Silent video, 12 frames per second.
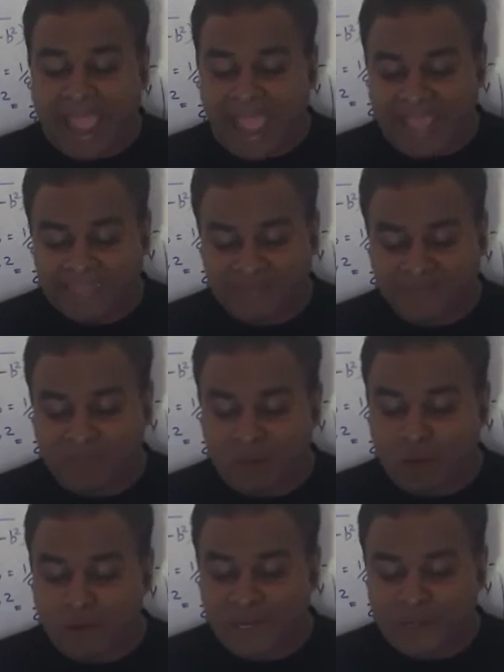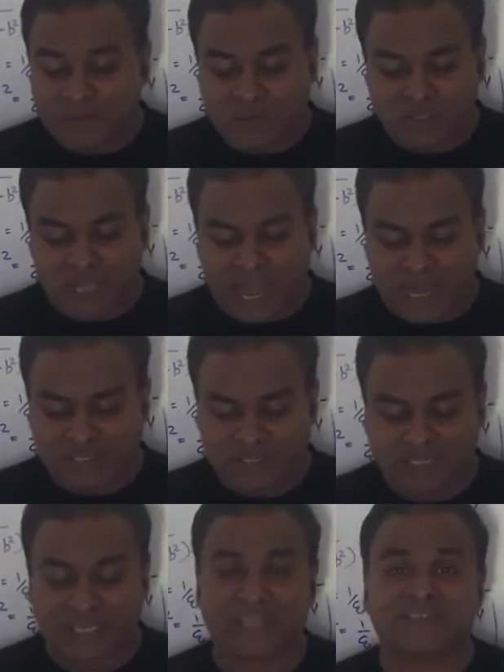Has volume
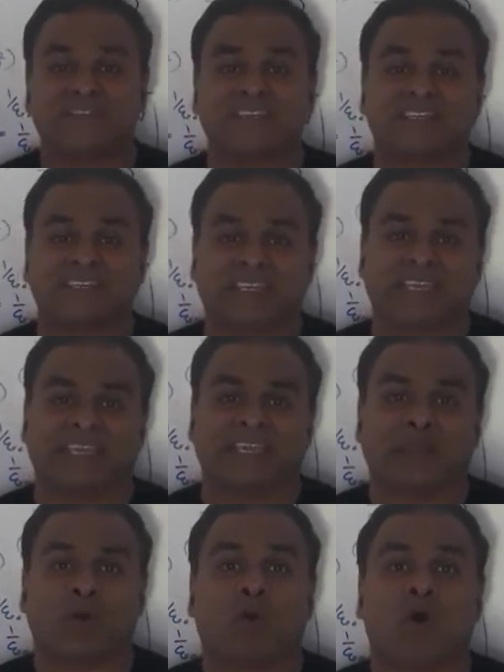charge density.